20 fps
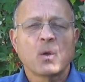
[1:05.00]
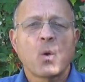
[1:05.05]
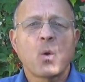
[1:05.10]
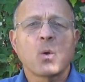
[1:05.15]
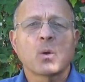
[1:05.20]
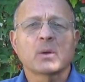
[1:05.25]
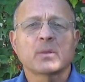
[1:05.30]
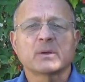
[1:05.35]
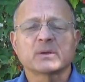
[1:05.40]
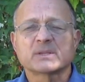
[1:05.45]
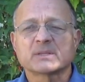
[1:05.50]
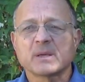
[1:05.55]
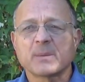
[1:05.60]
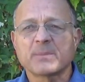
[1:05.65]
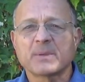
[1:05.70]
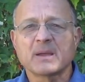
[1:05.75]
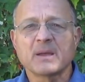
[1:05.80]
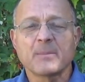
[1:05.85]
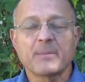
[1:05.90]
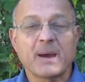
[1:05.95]
or there's
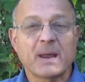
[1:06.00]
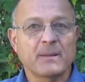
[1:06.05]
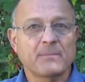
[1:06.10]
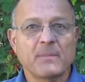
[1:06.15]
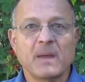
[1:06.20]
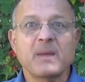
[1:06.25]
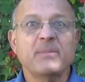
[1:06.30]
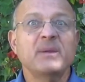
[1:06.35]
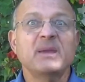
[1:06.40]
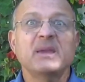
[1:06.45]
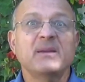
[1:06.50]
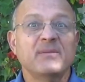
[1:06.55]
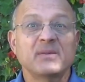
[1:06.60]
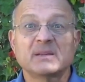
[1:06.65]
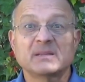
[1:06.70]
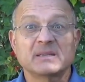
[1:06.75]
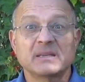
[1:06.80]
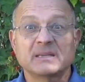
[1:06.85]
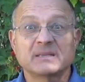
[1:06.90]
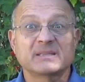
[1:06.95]
something about it, maybe even
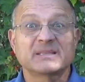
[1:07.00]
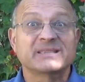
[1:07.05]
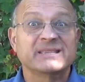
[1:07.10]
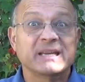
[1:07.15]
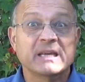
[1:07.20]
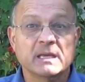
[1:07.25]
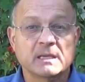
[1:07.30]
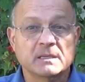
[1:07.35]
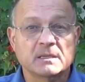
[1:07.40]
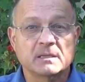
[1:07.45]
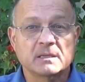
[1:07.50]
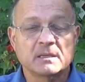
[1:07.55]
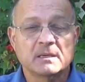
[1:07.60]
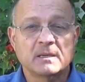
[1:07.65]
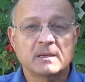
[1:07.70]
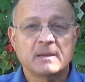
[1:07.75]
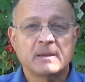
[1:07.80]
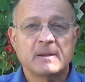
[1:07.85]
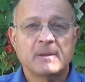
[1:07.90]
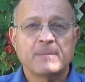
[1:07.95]
it's sin.
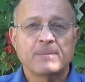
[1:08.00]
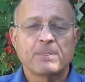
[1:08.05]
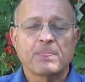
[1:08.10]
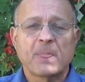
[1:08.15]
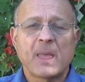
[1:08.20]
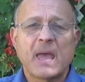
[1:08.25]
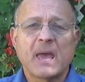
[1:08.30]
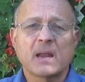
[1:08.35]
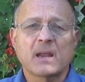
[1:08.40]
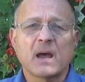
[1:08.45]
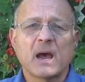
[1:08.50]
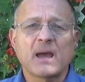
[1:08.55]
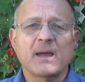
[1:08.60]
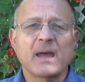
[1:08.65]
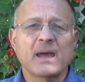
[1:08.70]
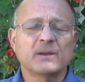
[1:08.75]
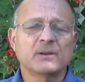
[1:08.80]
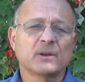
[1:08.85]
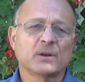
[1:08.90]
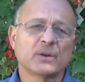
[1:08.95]
And I
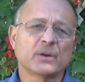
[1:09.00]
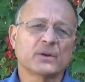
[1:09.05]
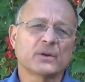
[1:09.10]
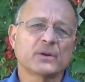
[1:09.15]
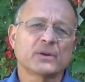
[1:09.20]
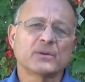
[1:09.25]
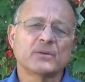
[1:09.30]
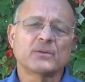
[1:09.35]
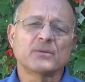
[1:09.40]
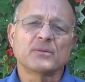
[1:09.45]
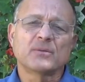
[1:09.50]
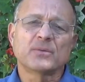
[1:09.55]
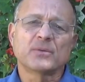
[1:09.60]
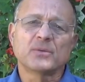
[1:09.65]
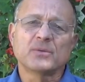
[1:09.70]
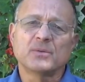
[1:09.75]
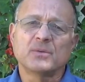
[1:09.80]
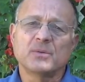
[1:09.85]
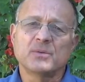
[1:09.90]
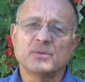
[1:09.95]
had to learn
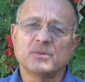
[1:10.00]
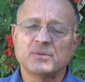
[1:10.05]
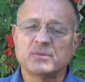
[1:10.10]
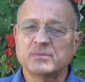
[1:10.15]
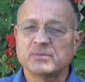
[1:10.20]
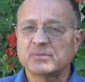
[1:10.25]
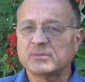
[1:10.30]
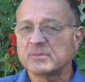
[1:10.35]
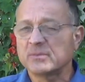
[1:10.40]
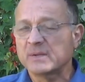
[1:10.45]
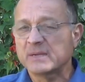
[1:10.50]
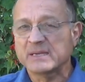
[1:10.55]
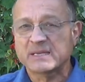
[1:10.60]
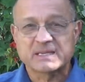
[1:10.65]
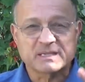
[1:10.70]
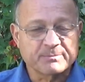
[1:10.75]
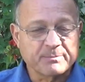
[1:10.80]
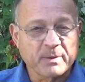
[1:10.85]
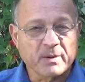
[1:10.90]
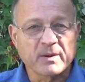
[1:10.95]
through
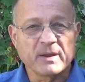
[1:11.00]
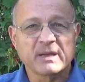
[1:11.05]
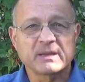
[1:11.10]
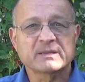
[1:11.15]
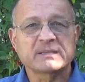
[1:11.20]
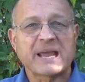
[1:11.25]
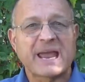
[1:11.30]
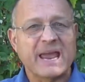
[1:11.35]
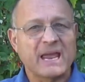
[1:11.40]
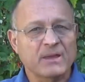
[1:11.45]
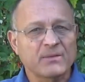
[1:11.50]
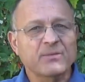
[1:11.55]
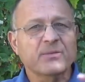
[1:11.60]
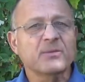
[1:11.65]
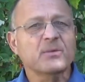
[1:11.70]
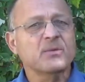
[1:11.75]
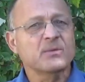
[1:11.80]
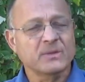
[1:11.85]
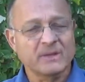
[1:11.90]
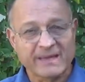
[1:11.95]
experience and
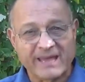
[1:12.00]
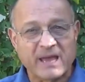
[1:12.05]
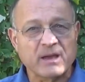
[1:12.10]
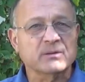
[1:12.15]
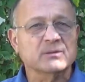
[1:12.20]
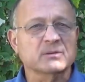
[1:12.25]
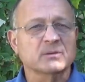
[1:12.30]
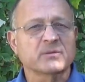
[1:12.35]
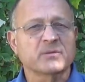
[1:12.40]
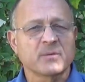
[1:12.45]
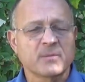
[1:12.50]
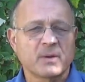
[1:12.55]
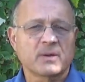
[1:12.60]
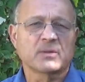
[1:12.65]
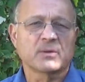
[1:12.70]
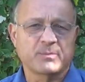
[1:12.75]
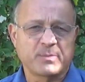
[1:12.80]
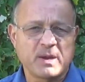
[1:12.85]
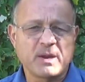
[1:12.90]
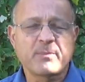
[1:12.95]
through the counsel from
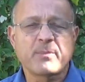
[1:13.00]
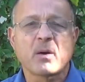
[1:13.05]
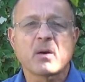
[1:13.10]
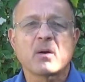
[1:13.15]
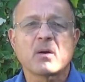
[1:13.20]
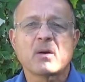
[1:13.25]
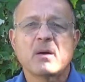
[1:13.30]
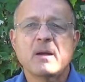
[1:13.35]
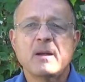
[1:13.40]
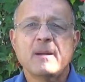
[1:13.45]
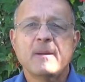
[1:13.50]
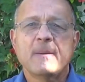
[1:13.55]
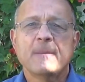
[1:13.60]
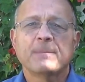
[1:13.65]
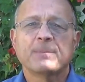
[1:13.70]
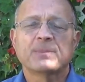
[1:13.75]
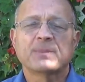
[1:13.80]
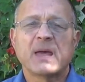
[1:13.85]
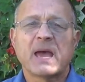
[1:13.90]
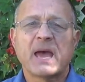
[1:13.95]
other people
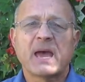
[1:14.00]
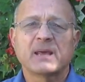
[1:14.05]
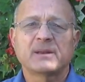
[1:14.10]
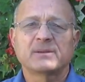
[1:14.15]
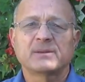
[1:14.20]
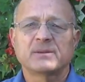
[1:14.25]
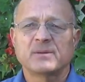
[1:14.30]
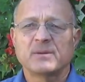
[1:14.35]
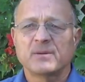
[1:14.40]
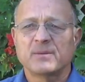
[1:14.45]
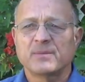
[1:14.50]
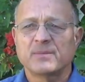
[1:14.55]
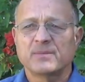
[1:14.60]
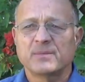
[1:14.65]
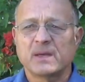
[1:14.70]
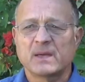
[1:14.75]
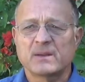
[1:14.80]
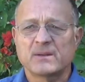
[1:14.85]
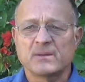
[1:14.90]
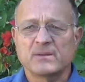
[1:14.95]
that
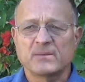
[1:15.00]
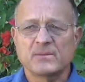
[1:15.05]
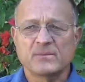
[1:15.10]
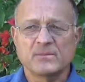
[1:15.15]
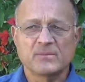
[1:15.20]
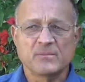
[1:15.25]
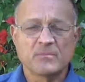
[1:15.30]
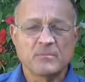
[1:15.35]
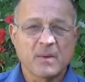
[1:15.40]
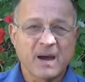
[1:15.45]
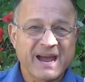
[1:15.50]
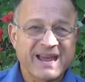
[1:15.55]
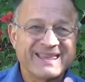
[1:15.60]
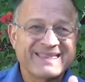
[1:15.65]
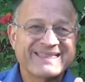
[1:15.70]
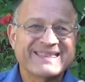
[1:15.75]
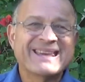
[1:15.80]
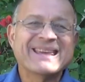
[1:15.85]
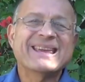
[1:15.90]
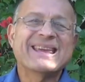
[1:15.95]
my
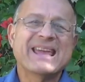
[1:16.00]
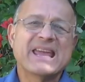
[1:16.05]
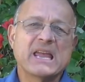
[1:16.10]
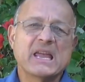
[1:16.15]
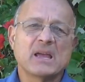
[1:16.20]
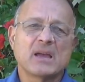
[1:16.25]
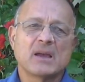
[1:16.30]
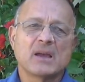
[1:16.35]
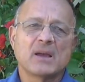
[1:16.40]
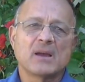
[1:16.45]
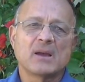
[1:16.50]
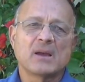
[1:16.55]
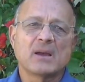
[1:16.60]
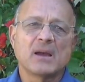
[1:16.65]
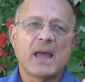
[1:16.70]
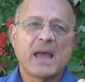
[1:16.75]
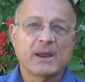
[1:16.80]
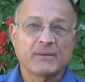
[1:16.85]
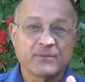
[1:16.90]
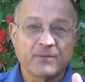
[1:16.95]
thinking
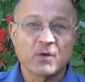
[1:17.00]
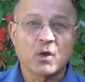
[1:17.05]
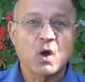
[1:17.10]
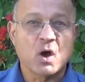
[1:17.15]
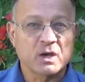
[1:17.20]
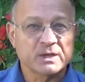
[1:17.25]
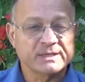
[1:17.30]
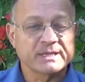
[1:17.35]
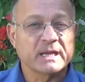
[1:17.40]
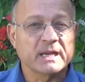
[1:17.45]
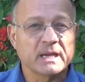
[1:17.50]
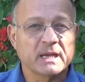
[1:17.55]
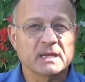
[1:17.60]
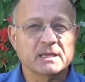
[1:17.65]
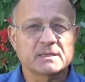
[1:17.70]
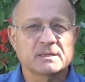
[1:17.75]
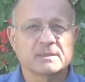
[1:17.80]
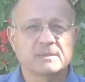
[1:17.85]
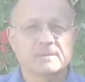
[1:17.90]
had flaws in it.